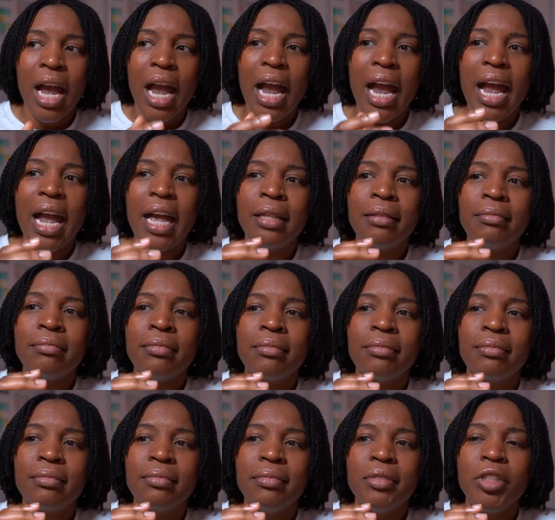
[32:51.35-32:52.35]
And,
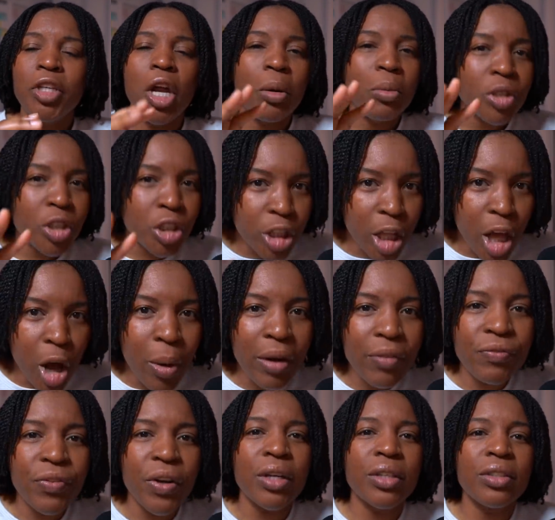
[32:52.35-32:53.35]
you know, it was slow
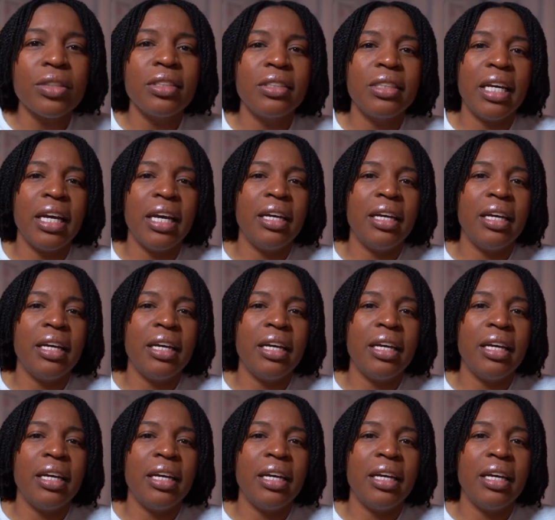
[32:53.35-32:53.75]
at first.